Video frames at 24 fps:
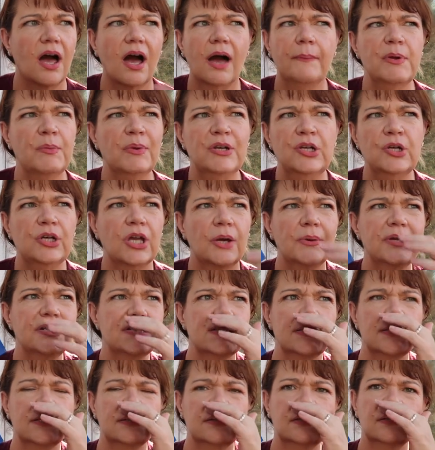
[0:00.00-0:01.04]
I mean, when you go into
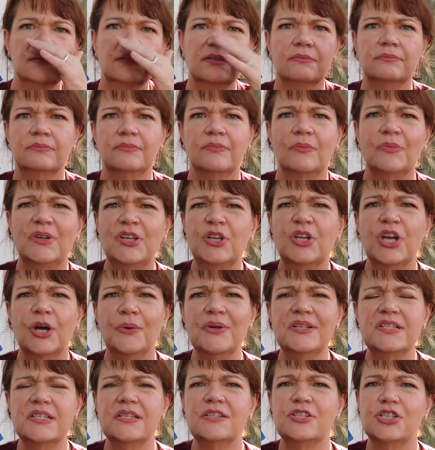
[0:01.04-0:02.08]
the when you go
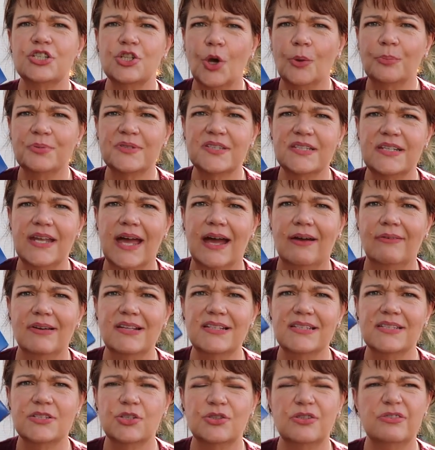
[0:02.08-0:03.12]
into the shops now,
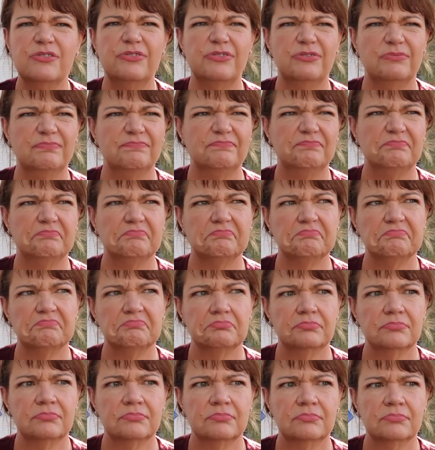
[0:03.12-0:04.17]
it's sort of,
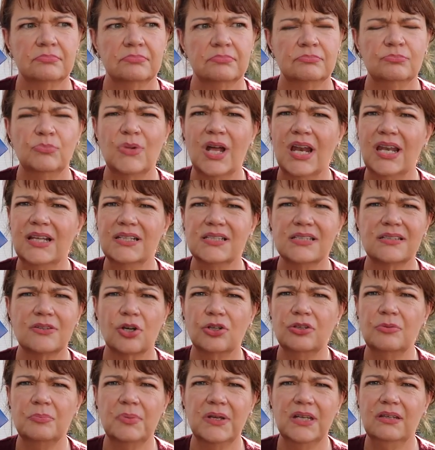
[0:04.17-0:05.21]
well, it's
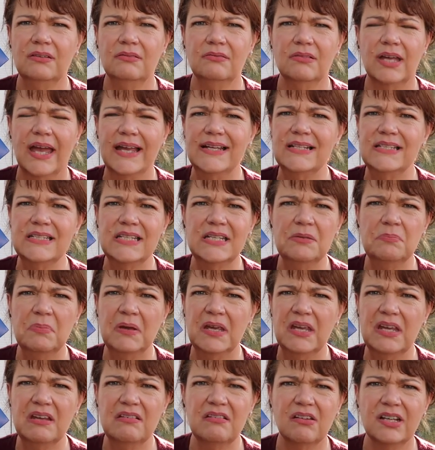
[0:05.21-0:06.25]
got to be
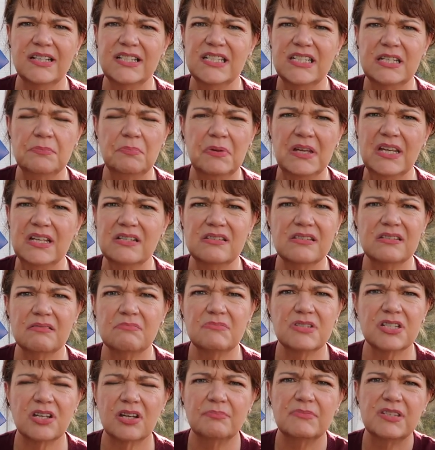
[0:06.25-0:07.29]
80p, 90p
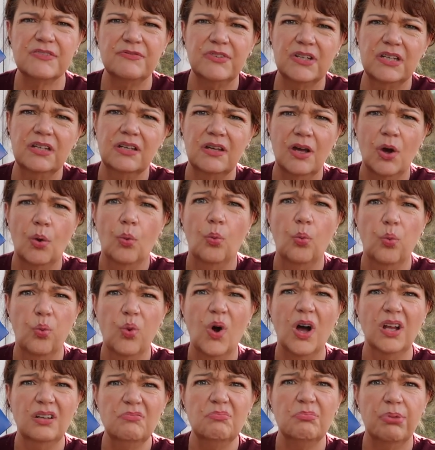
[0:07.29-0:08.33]
sometimes for
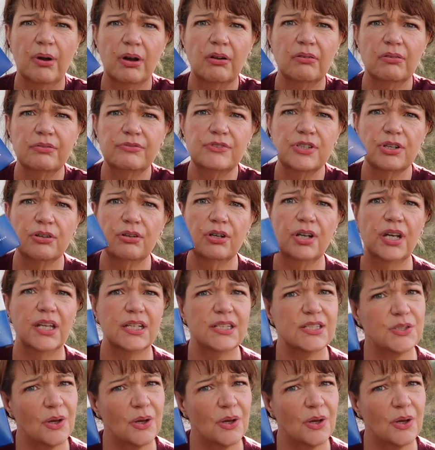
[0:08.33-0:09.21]
one bar of chocolate.